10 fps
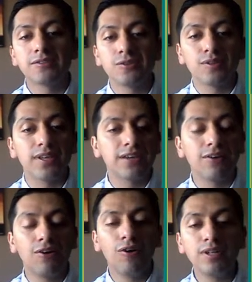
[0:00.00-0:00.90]
So
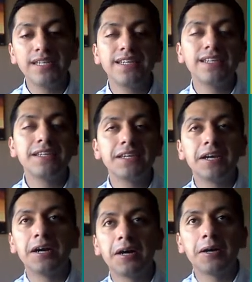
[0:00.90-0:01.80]
the only
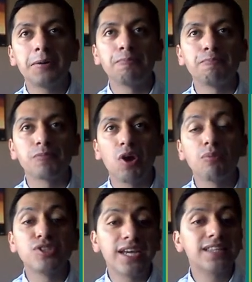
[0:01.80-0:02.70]

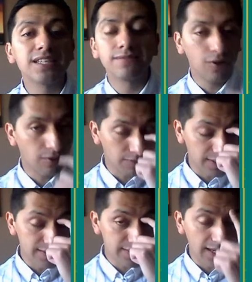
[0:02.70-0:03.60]
objective of
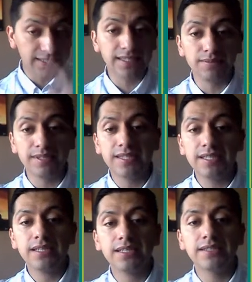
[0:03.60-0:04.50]
this
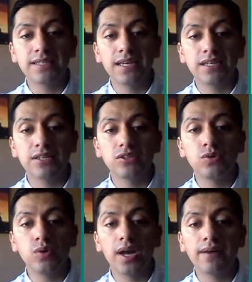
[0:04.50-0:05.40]
activity is that
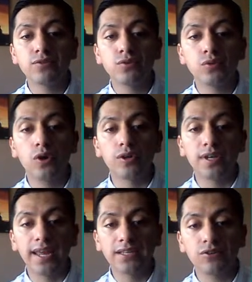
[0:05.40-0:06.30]
you have to
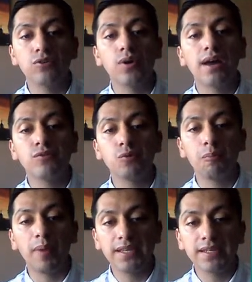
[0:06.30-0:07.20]
connect, or you have to
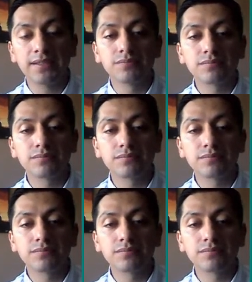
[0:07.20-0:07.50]
make